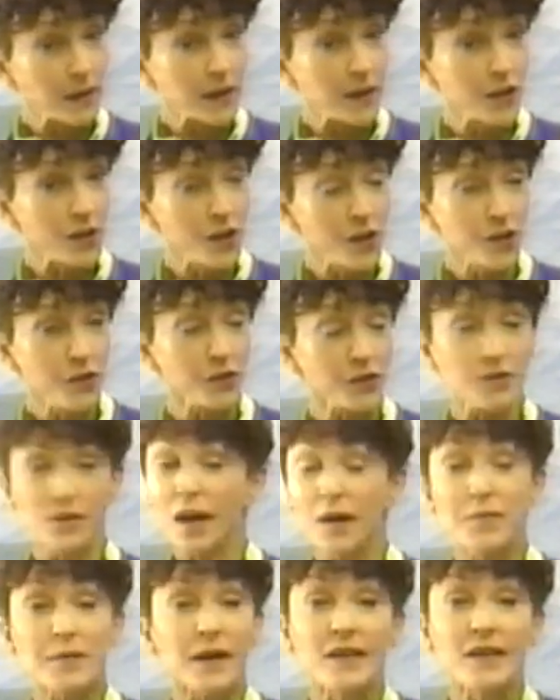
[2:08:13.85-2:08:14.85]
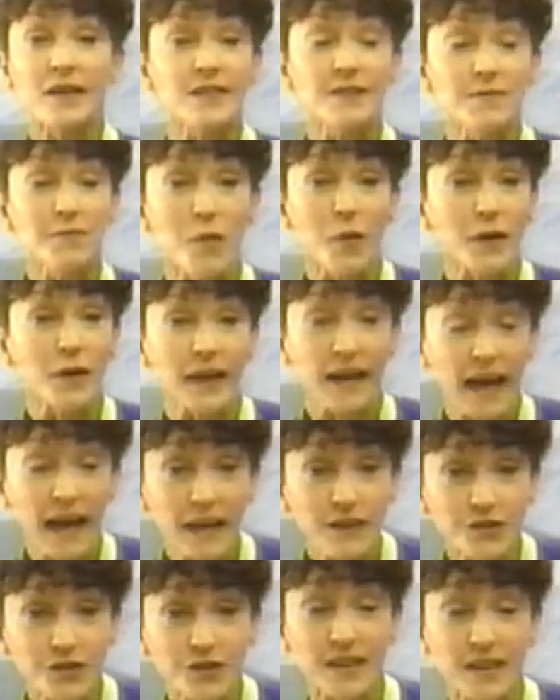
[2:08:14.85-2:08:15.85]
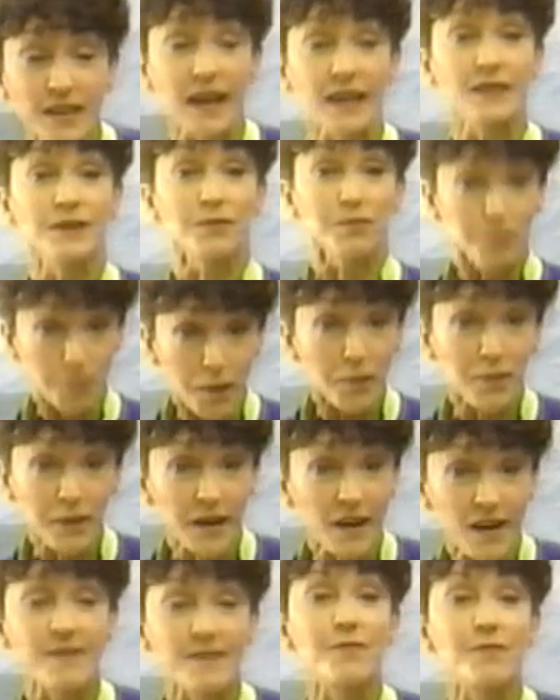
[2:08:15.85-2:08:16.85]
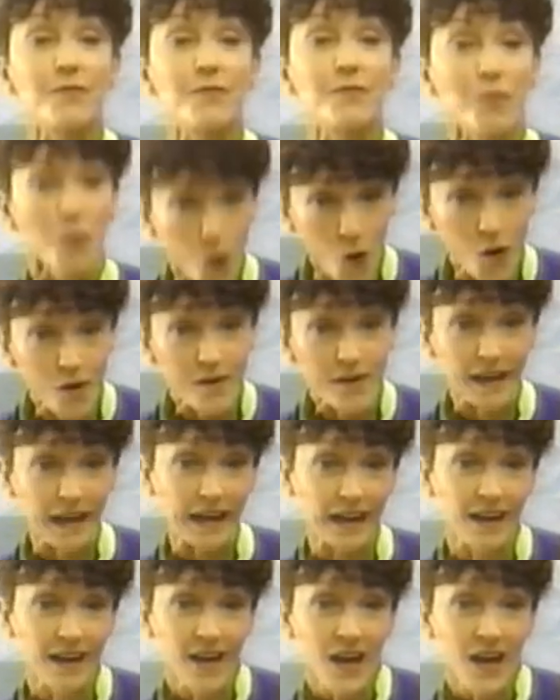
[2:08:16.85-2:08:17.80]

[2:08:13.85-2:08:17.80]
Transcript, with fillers: and noon, not because of morning exercise, but because of morning.